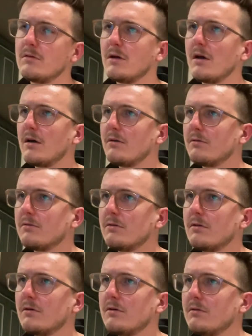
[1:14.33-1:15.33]
I don't
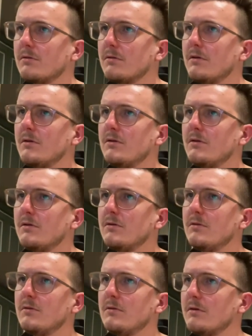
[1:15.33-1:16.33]
know where you
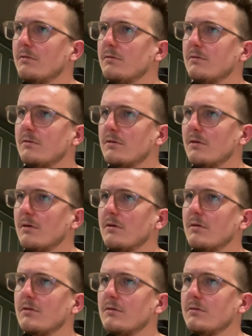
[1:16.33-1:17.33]
have
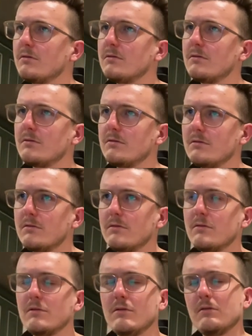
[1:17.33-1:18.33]

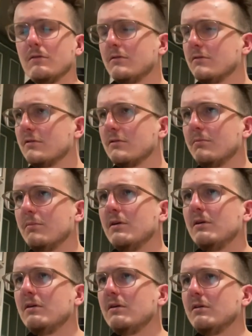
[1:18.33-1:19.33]
gone. You used to
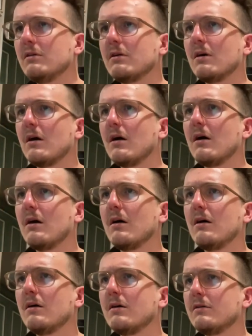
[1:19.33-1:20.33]
be the
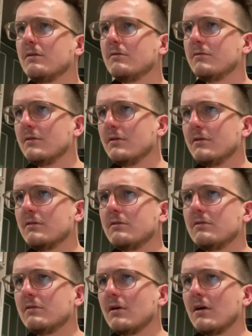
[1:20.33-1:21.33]
heart of
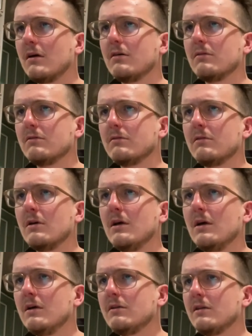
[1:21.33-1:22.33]
this town.
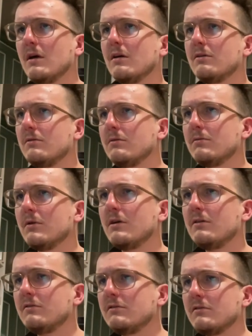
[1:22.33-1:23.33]
Now you
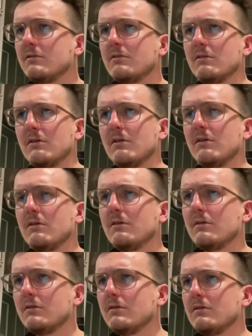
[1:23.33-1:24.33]
waste your
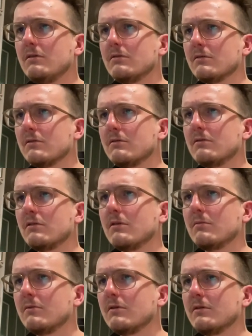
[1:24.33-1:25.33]
tears on
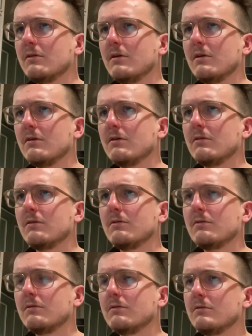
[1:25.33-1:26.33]
someone
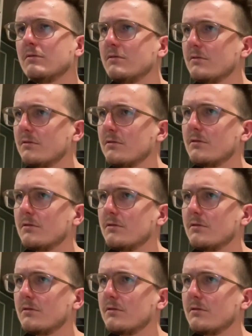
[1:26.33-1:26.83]
else.